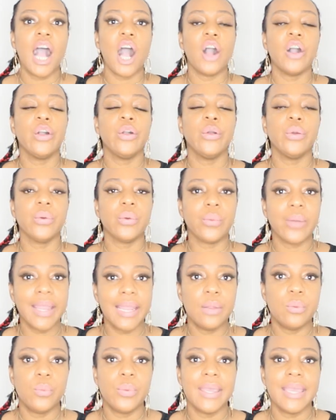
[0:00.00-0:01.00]
a
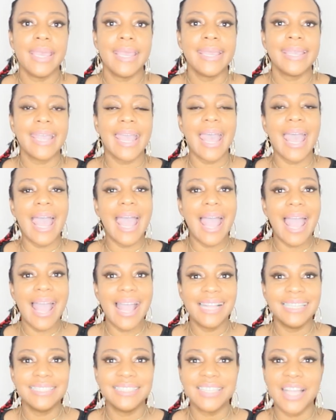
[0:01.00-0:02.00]
great week,
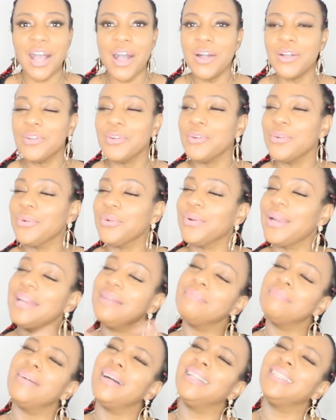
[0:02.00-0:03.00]
and a
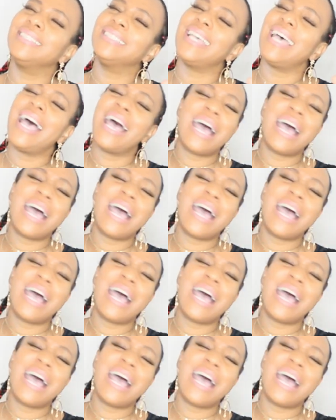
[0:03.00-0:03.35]
great month,